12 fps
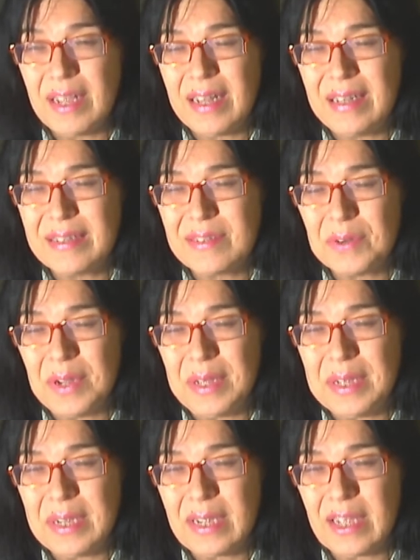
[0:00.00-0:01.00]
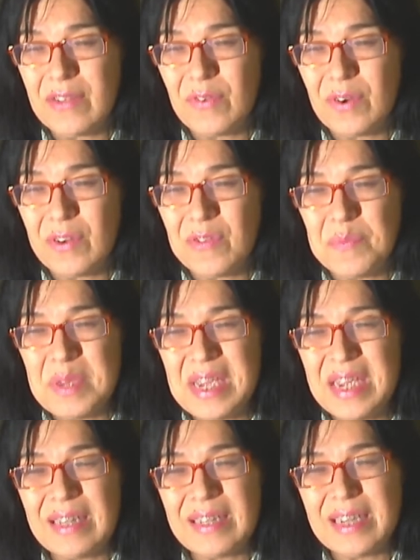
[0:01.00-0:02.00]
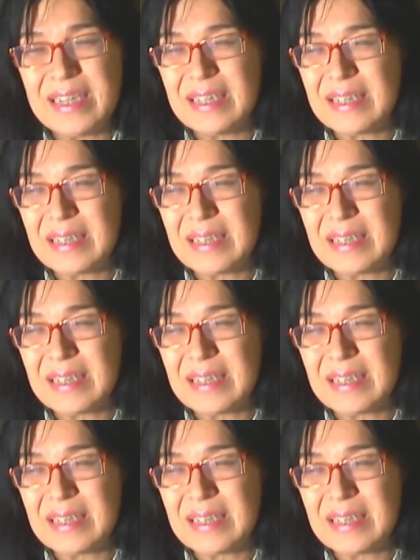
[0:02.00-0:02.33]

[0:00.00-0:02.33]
so as far as me, like,